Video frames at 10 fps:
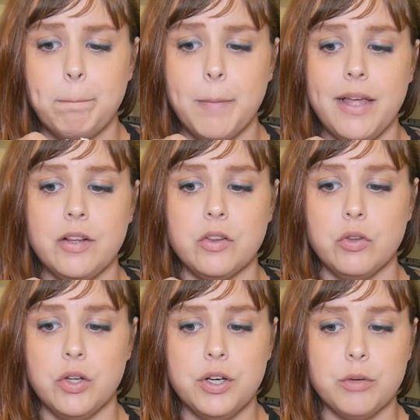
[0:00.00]
might
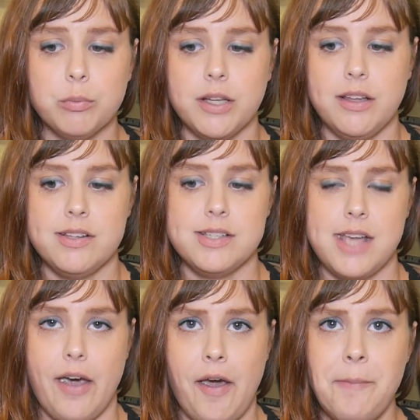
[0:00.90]
look really
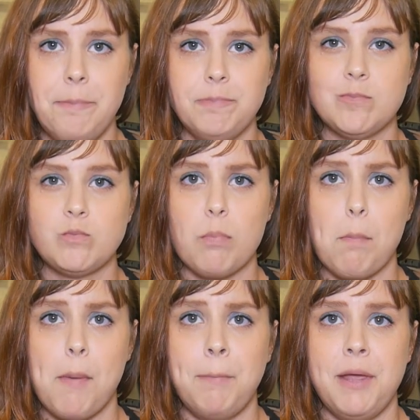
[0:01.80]
sad,
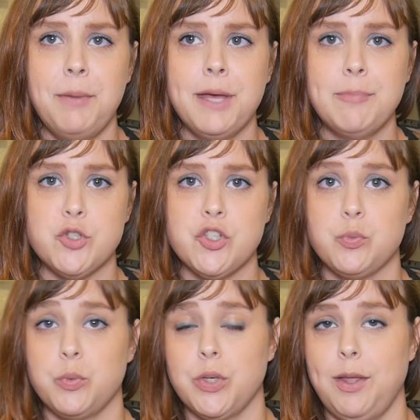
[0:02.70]
but maybe I'm
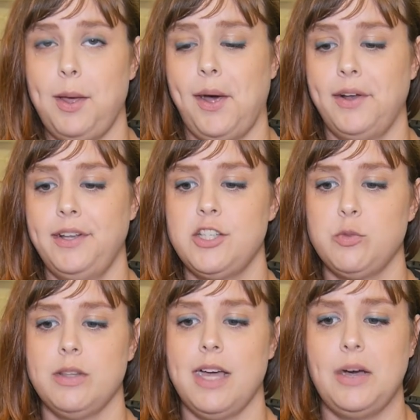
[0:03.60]
just really
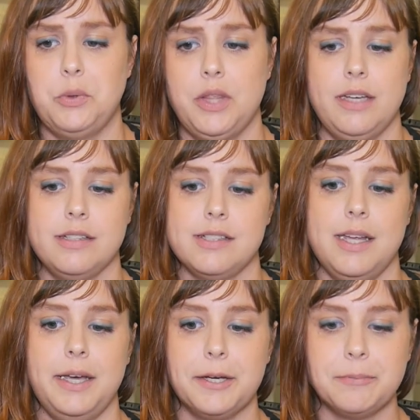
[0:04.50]
honest with how things
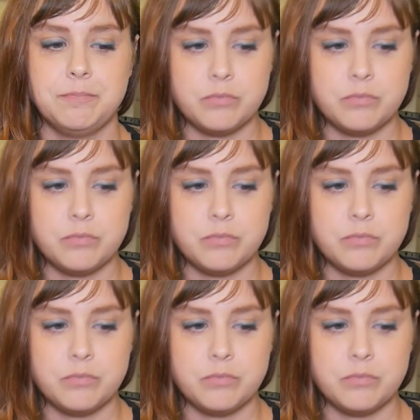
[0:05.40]
like